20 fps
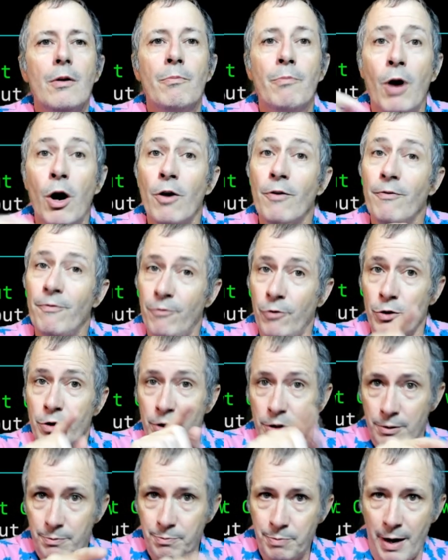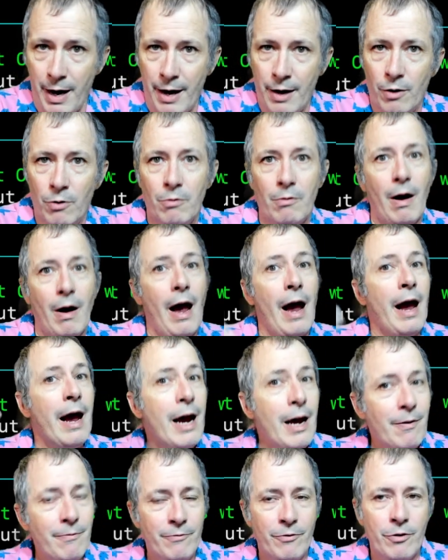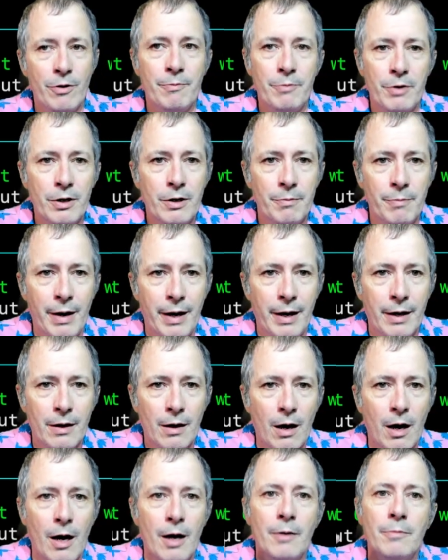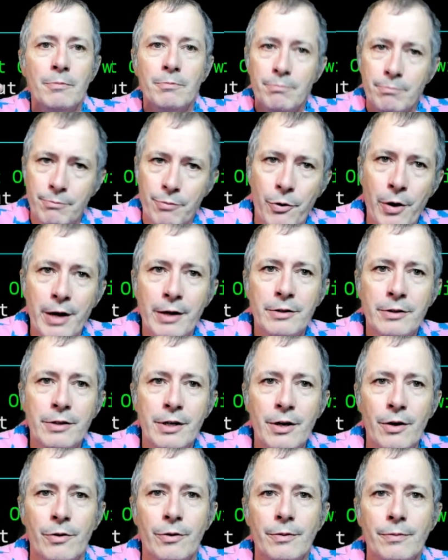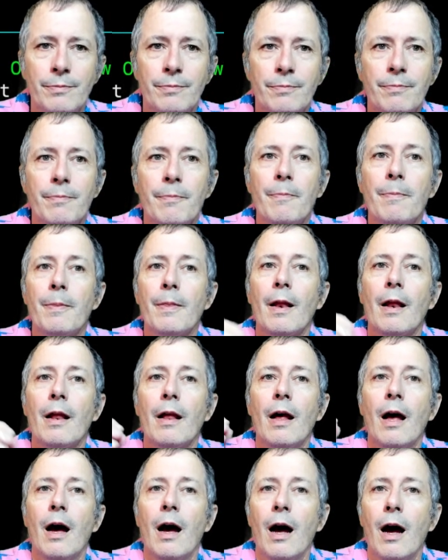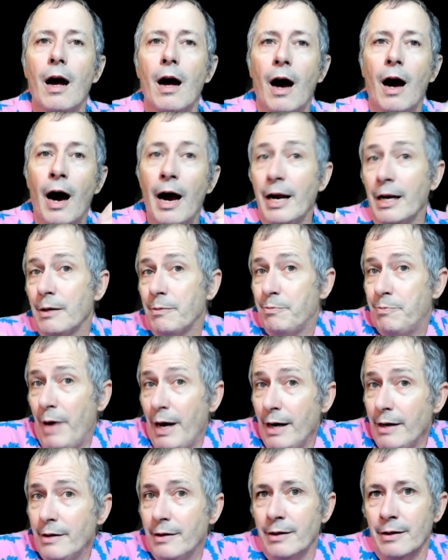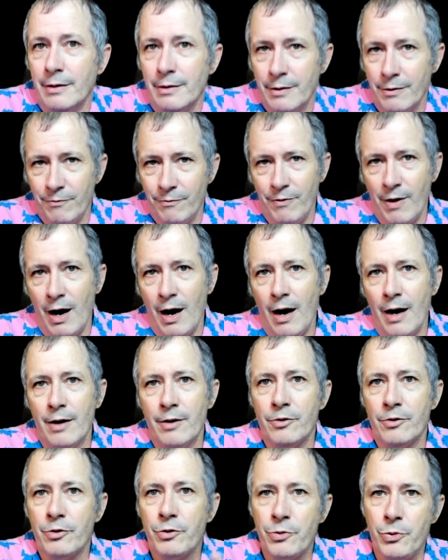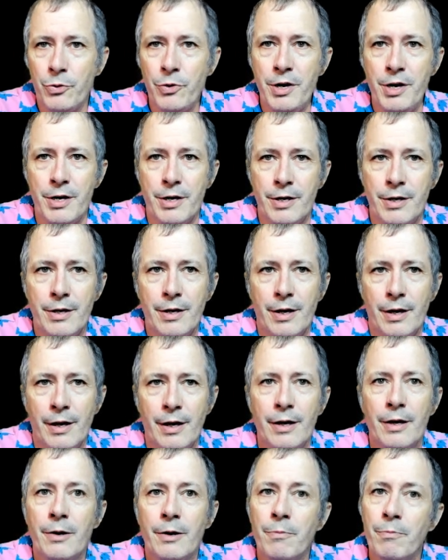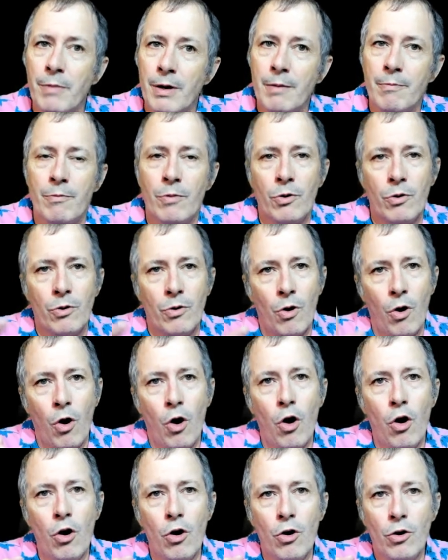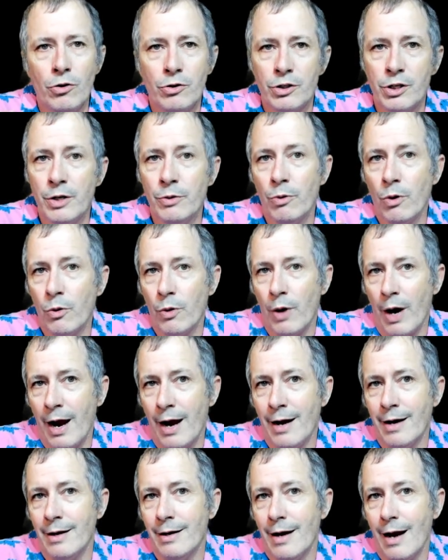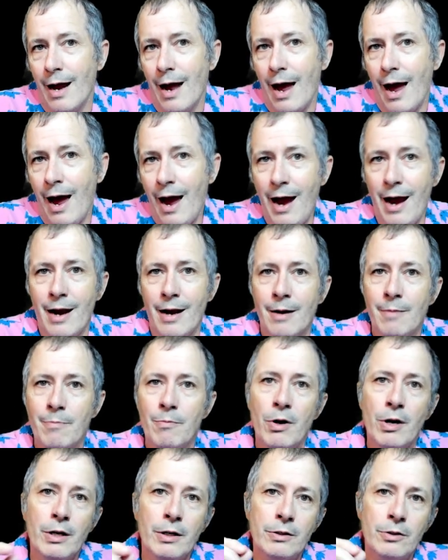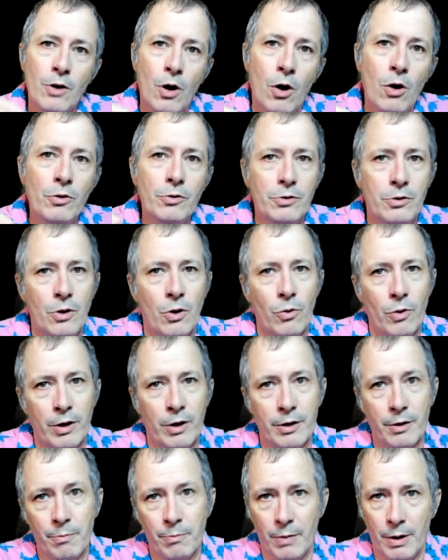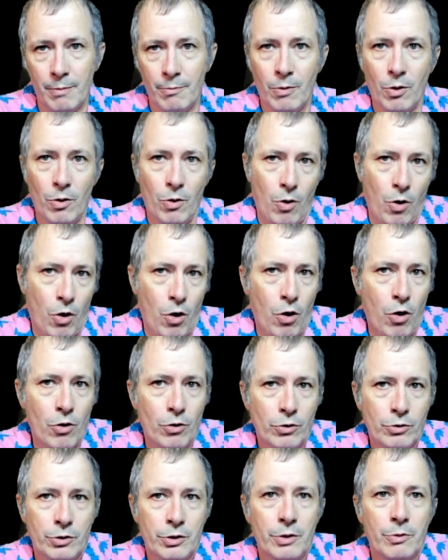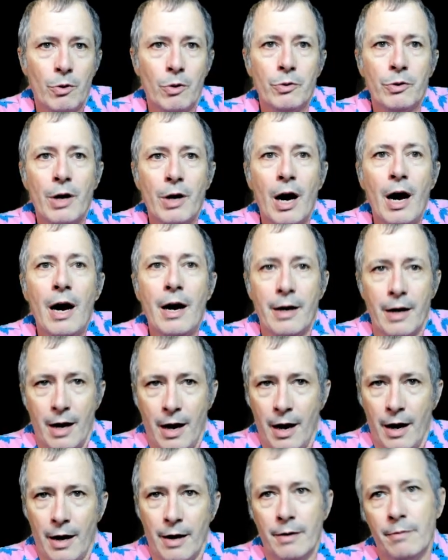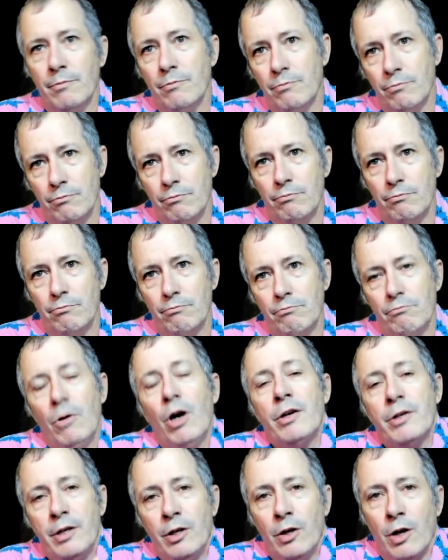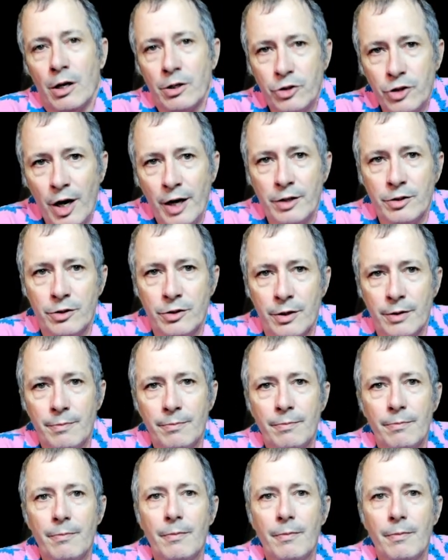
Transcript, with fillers: both for this panel and from the command line. Press enter. I expected to find tree in the member R08A, but it's also in the member R09A until I change it.